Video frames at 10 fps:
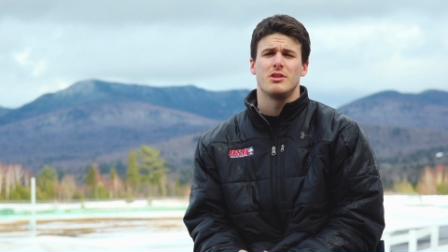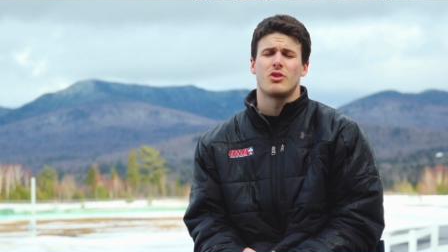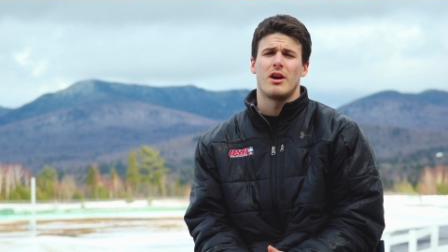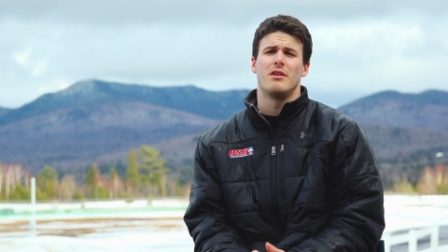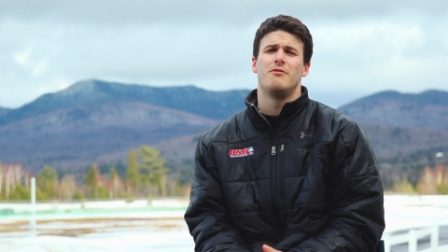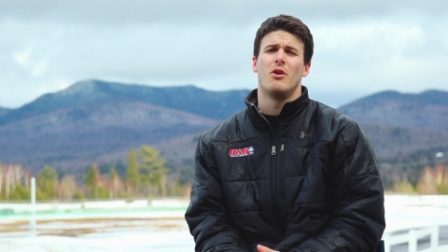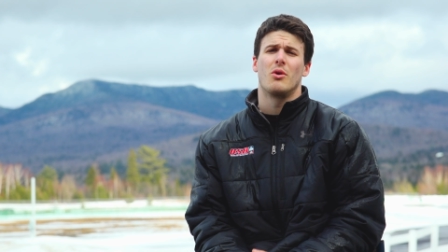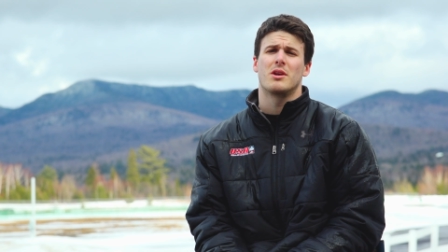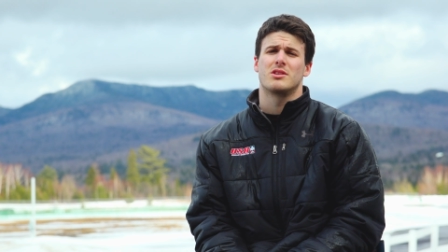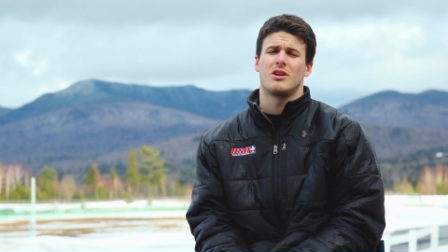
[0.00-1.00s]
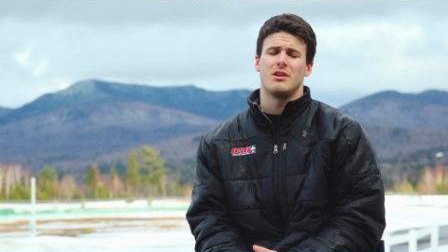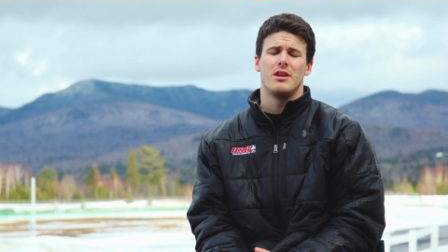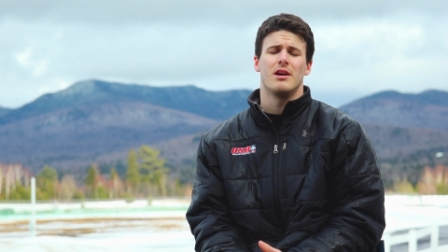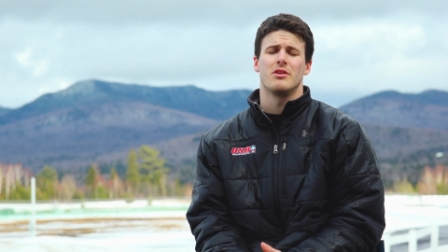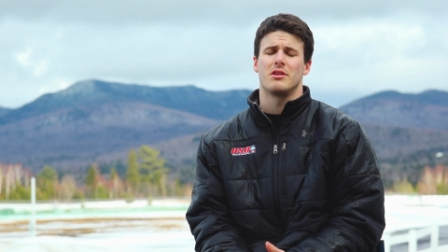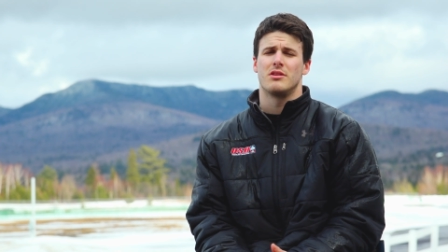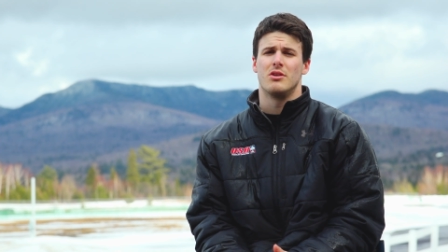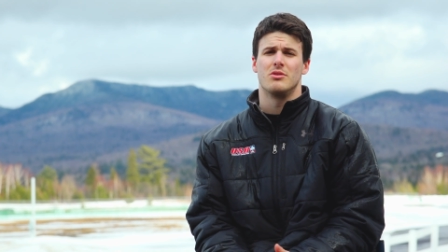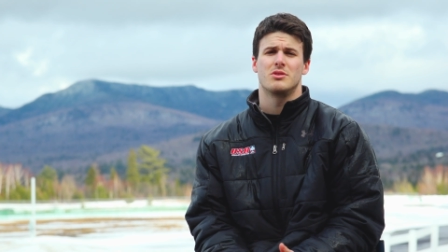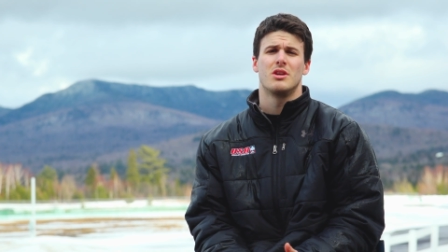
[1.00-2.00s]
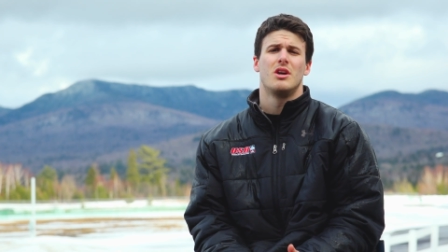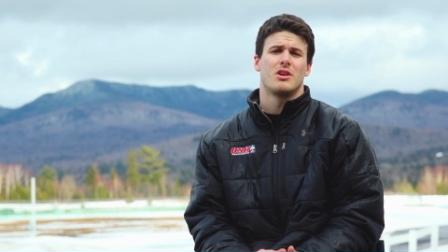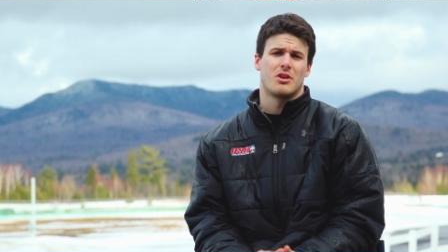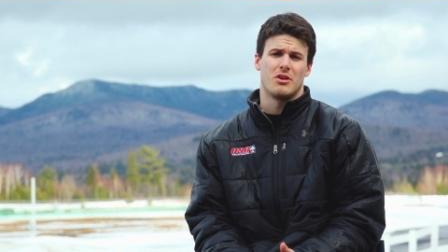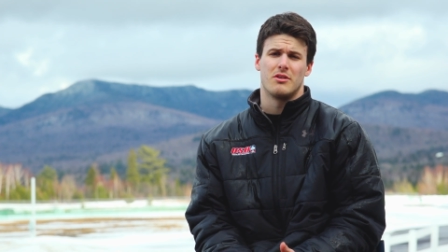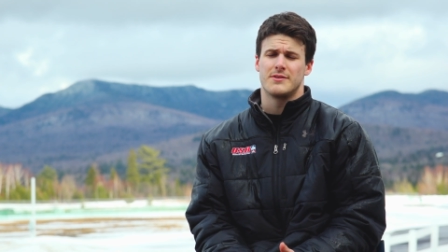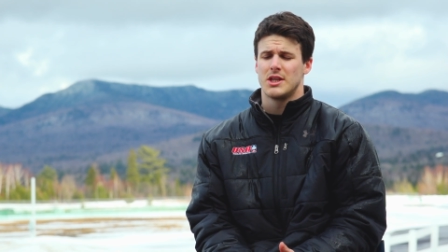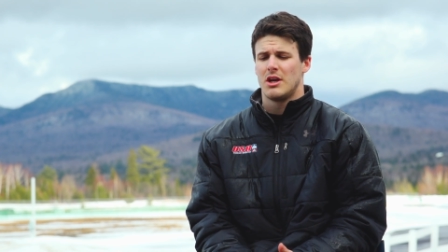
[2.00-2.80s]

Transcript: trying to focus on nailing those curves.